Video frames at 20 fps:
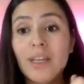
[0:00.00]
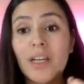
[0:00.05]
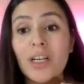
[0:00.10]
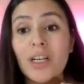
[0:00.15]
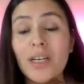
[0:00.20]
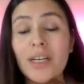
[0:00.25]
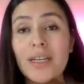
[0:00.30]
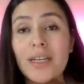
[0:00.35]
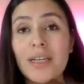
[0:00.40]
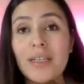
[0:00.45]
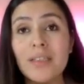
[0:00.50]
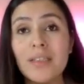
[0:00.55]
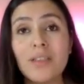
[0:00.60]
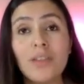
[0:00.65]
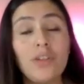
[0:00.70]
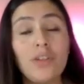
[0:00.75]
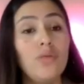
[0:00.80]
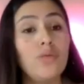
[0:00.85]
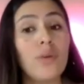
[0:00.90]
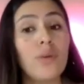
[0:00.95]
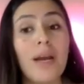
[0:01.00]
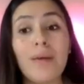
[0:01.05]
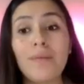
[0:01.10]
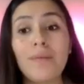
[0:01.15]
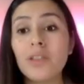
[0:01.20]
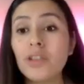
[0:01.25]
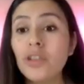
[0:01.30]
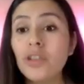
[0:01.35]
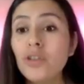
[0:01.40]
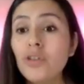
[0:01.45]
There is, you grab
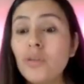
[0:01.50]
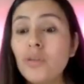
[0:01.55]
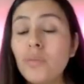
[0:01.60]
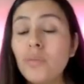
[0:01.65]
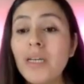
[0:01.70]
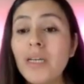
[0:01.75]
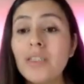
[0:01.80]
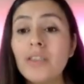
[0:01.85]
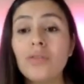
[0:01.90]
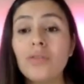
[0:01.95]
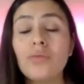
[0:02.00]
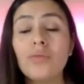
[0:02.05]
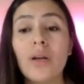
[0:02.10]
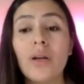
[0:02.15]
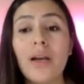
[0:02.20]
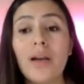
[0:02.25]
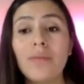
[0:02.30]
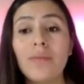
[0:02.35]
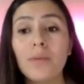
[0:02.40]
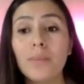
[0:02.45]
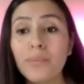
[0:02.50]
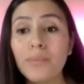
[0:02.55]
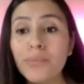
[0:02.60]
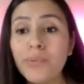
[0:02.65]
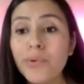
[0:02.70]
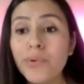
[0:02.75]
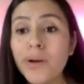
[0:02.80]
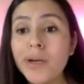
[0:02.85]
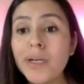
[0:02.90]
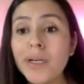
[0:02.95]
the toothpaste, you grab the
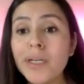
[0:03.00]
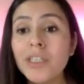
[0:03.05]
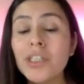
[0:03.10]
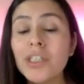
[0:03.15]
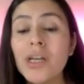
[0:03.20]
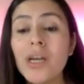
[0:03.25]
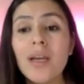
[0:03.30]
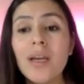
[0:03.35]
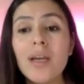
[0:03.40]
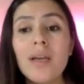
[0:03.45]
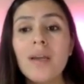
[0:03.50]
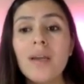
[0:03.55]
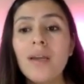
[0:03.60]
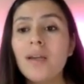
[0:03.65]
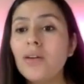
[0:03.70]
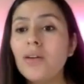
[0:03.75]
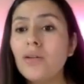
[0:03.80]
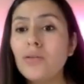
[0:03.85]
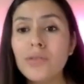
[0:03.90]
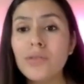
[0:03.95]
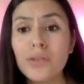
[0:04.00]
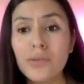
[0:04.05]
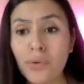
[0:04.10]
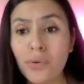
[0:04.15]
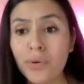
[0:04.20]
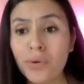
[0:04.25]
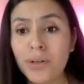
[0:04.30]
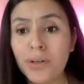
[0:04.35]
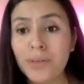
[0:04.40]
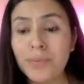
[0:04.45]
brush, and it goes in
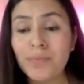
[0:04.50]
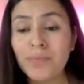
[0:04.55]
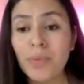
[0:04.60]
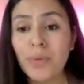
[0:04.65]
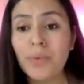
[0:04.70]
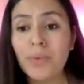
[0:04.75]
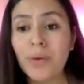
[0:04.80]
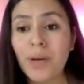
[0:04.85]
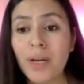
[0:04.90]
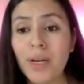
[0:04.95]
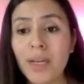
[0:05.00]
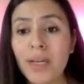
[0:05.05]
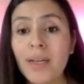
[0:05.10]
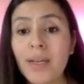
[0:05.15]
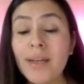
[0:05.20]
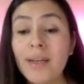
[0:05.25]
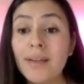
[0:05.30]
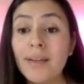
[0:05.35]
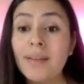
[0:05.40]
order, right?